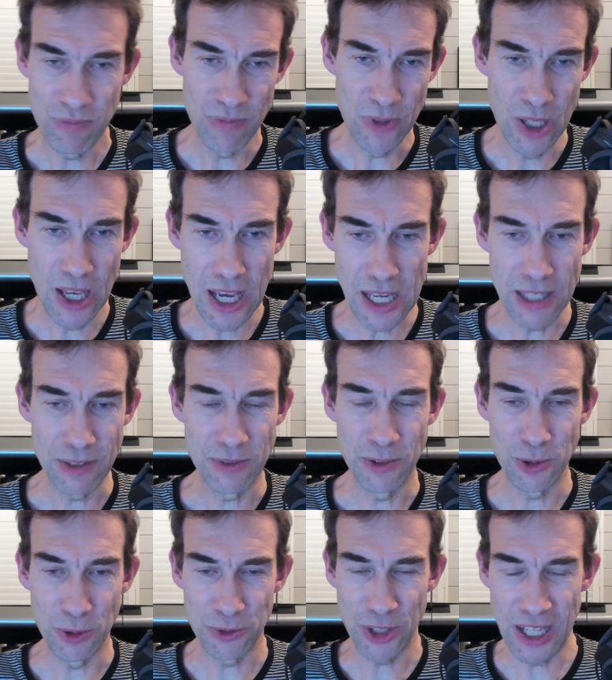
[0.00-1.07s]
yeah, you
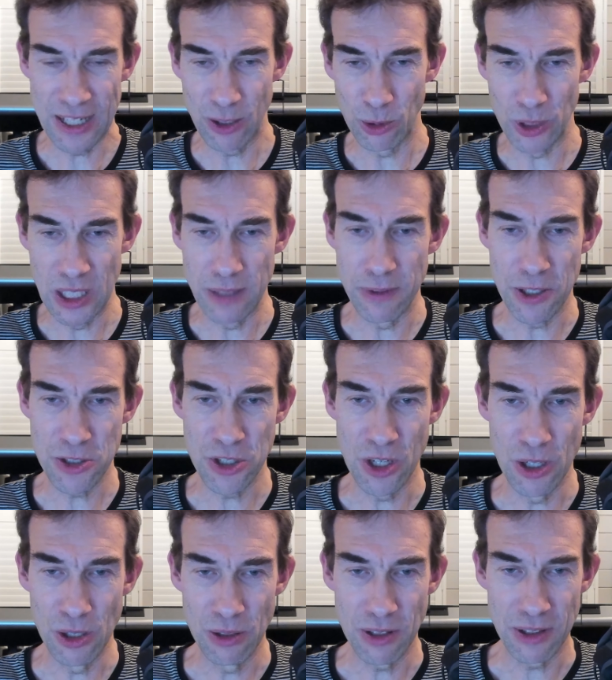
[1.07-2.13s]
sort of take it or leave it
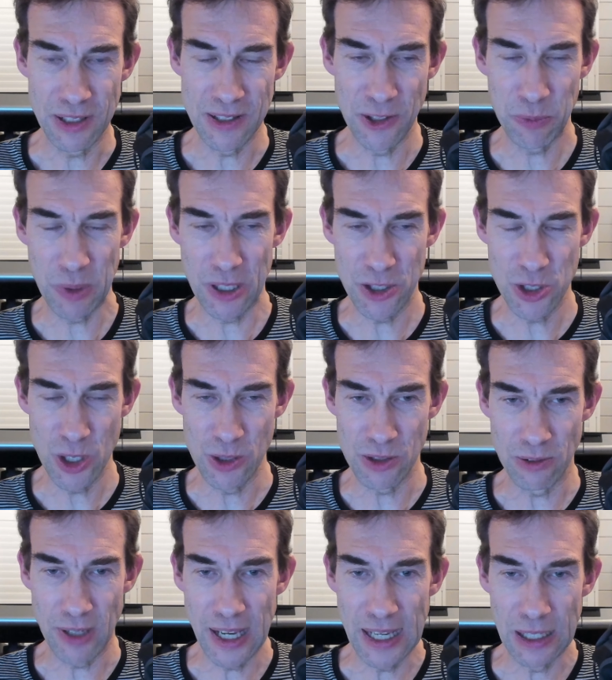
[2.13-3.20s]
shoe. I think there's better shoes
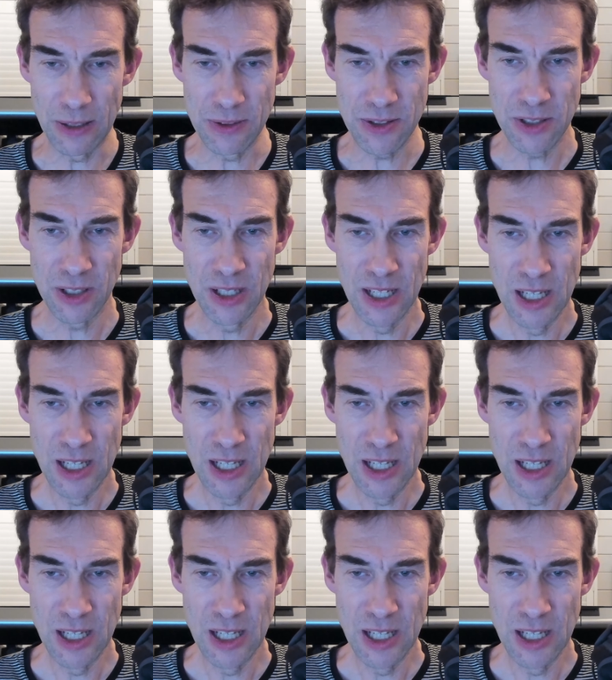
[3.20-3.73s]
around.